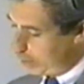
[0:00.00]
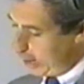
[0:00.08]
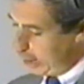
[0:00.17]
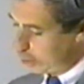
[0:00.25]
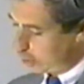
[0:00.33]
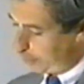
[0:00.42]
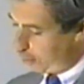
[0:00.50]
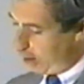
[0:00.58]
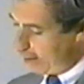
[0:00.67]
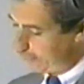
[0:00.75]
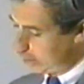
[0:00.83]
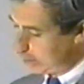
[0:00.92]
the age of the
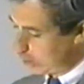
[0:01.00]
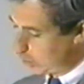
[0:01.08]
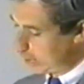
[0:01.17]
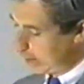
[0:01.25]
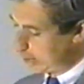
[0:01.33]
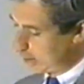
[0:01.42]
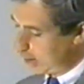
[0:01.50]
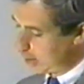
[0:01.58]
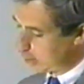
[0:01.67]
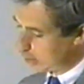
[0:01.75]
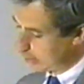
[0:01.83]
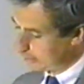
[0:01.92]
prophet. That's what that
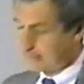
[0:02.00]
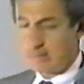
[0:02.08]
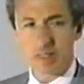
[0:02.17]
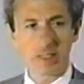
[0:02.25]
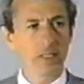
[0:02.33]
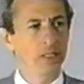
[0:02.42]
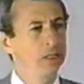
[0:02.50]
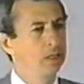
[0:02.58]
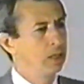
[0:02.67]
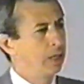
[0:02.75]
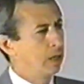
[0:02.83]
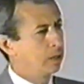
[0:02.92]
says.
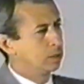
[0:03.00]
And